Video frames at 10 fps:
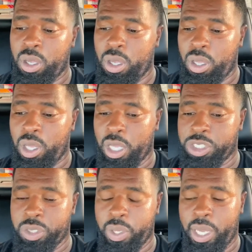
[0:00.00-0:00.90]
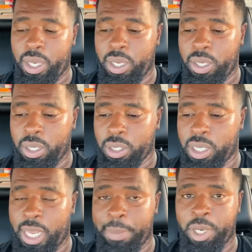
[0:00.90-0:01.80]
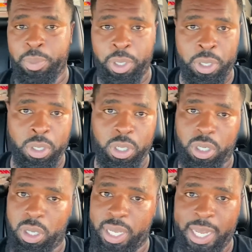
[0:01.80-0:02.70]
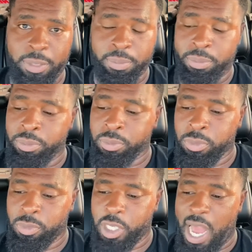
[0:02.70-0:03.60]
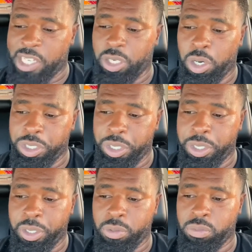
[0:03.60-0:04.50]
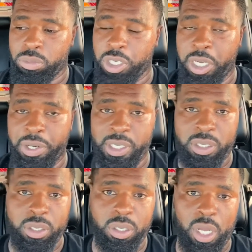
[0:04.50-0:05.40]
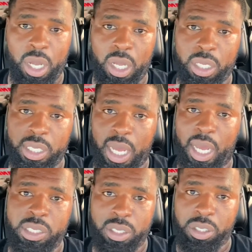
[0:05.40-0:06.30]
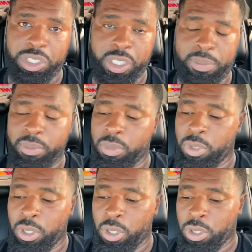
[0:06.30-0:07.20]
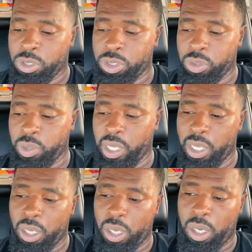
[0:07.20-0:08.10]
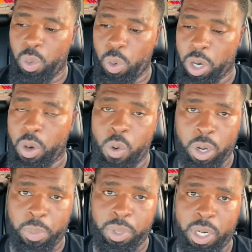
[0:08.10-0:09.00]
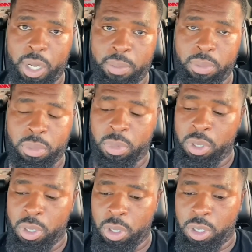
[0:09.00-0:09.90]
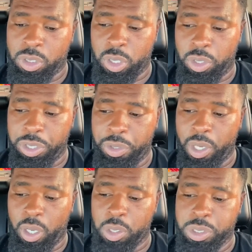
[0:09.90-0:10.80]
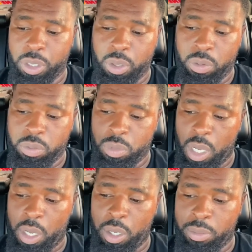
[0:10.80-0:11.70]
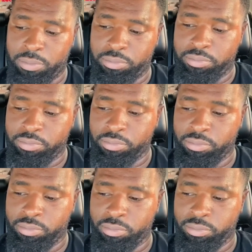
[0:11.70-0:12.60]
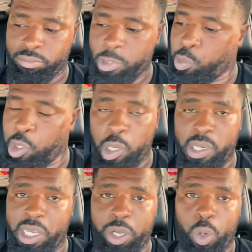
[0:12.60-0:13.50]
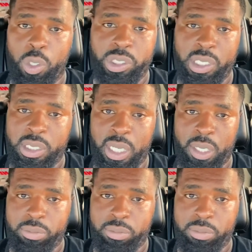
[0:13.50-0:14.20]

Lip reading: they get you a claim number and all that. They'll actually go to your nearest Dodge dealership to get a work order put up. So you go to the where you go to your oil changes at,